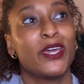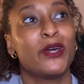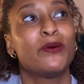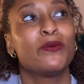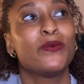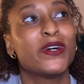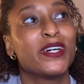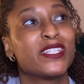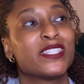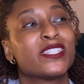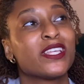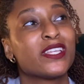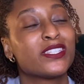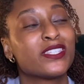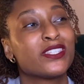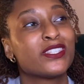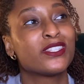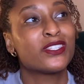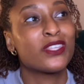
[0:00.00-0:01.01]
was
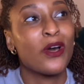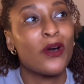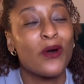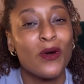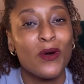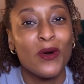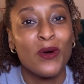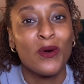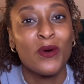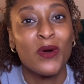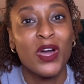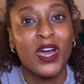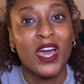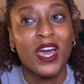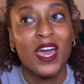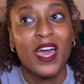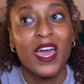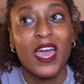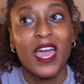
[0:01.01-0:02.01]

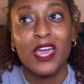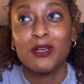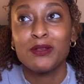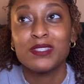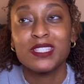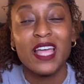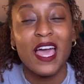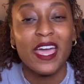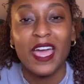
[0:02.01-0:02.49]
like,